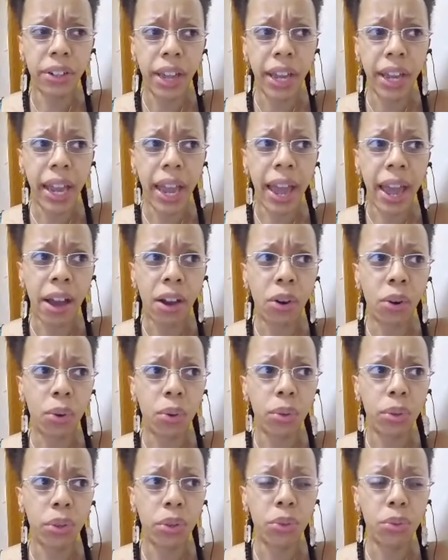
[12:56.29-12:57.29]
like
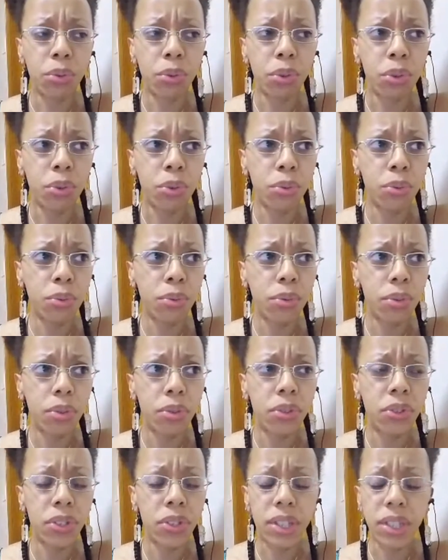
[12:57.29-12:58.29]
how you
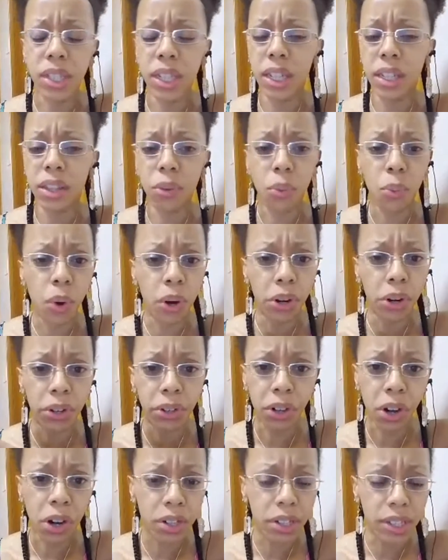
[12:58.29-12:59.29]
just see the word
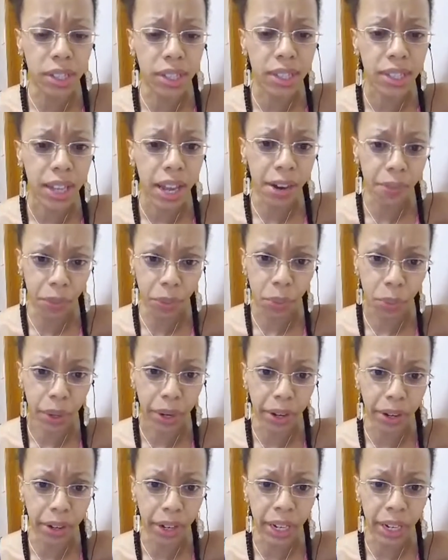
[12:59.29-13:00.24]
narcissist everywhere,